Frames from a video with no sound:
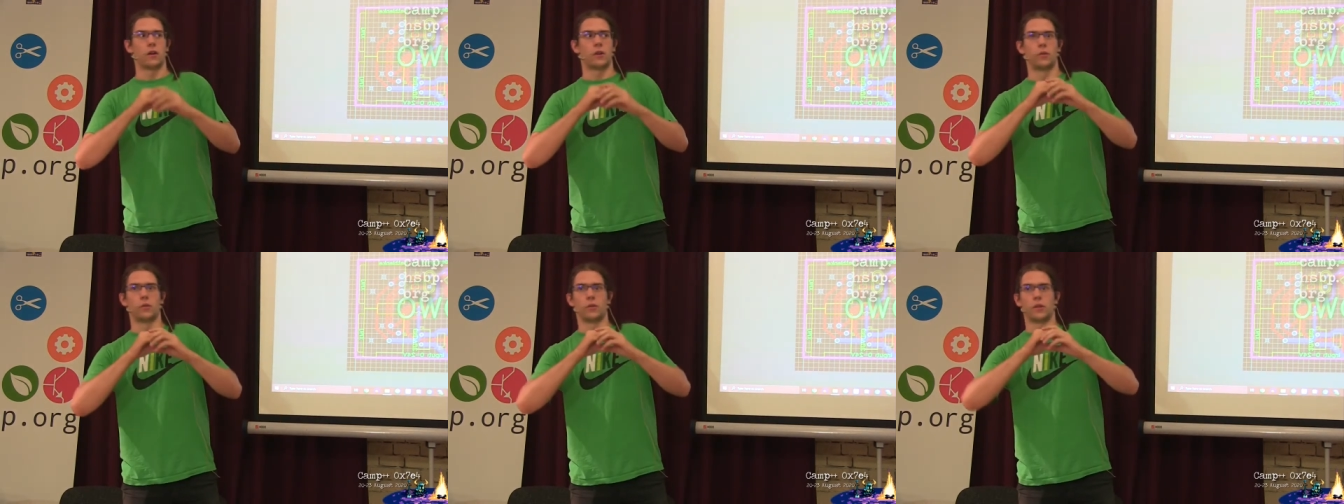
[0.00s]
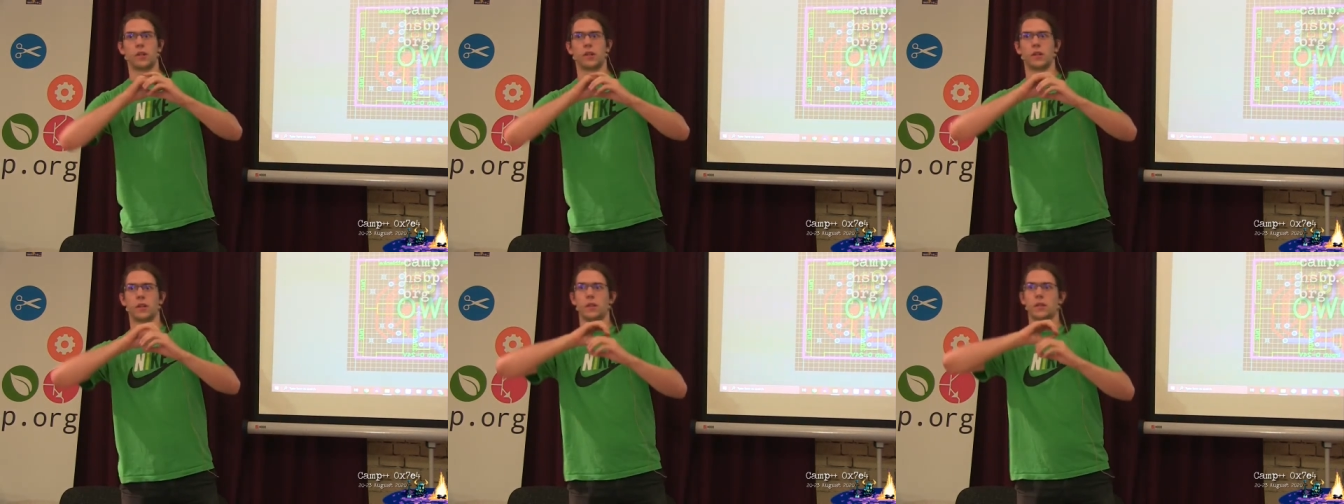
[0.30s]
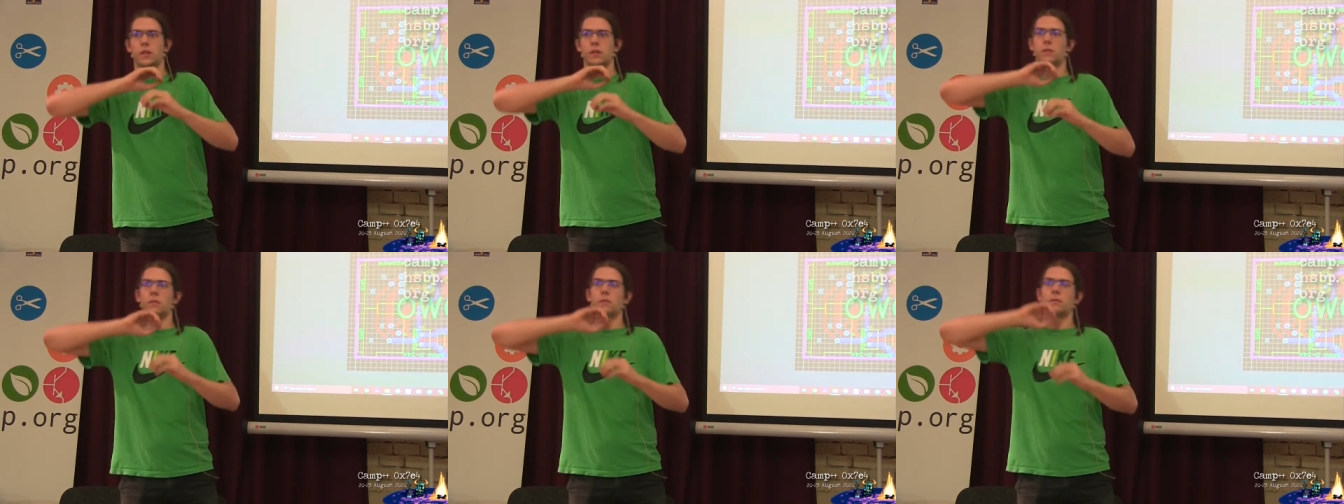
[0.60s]

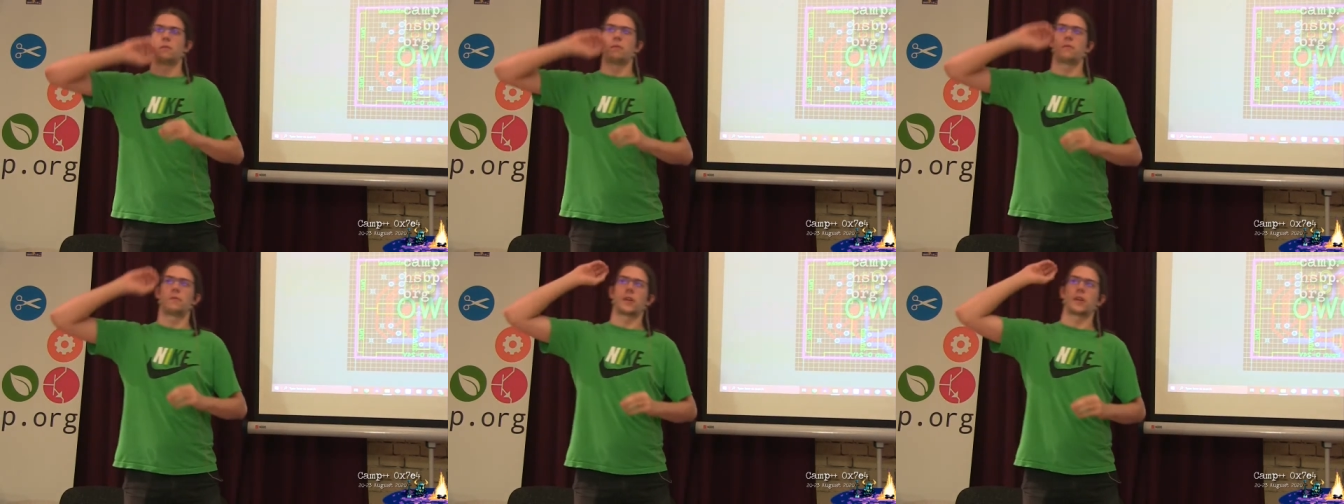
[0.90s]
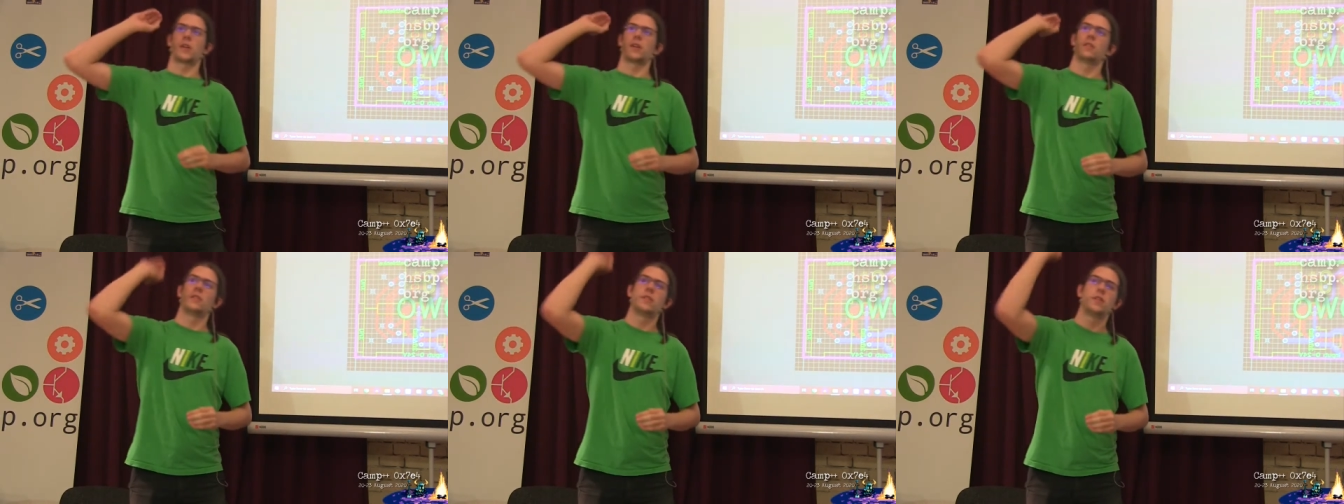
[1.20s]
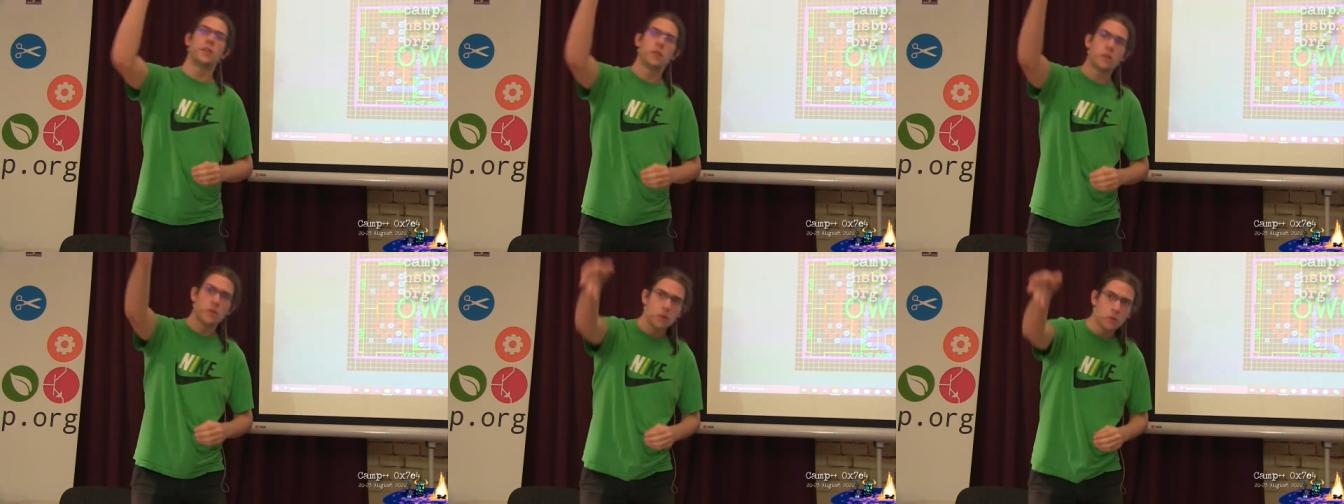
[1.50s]
really freaking
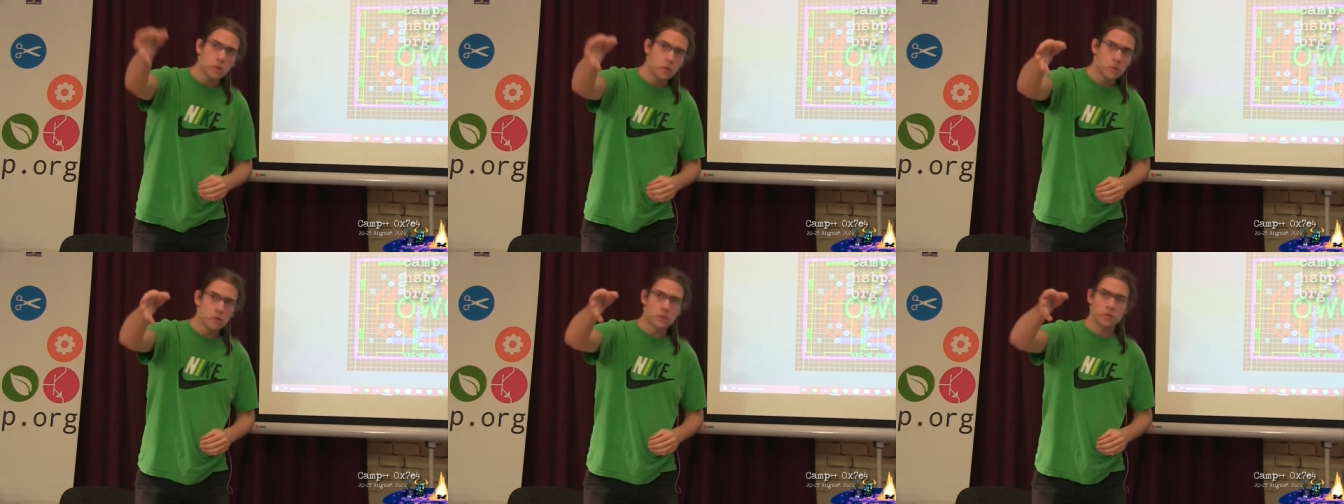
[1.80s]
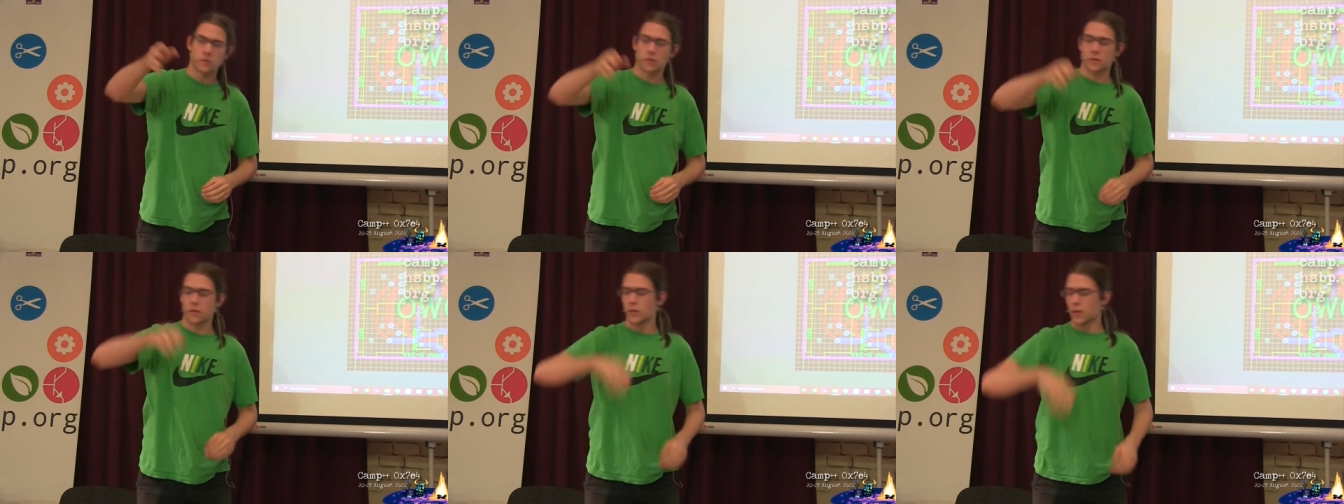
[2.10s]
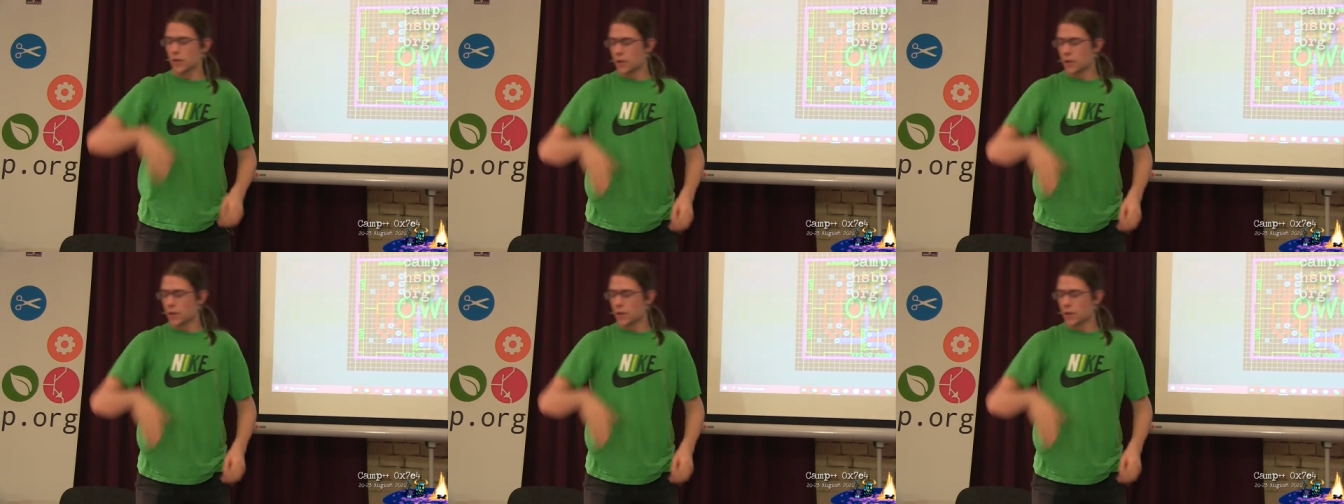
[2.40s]
huge.